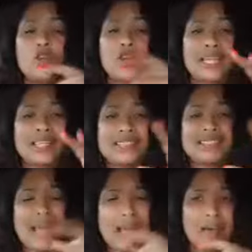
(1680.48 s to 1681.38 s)
getting
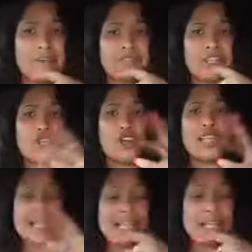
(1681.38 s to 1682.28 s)
starved. That you're
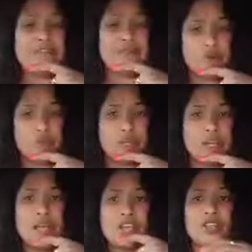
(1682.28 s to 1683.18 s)
not getting food.
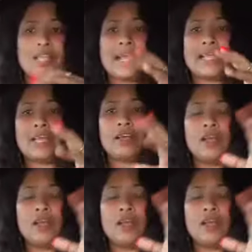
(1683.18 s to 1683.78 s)
You're not getting,